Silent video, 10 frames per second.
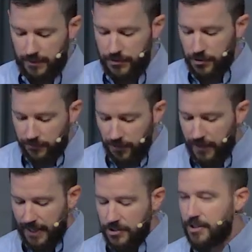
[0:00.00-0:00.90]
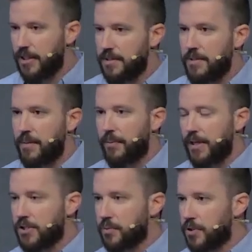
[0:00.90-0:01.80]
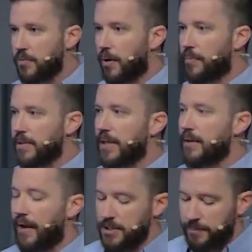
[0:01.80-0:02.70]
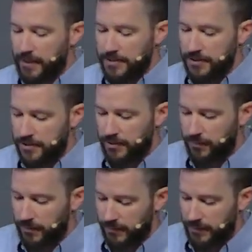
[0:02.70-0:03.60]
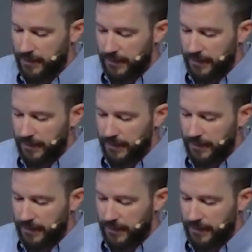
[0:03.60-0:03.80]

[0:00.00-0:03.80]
Your vocation can be a place where you are bringing God's presence to the world.